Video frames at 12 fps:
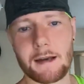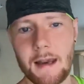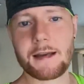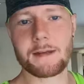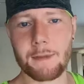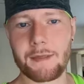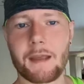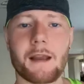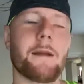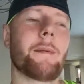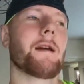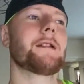need to be
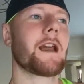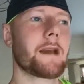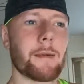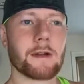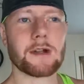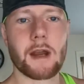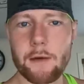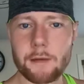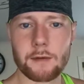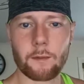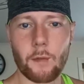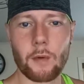thinking about taking my
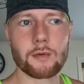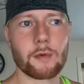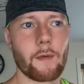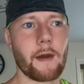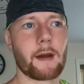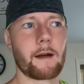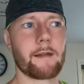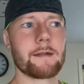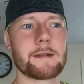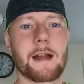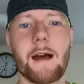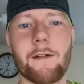gels and water and that kind of
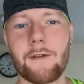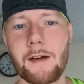stuff,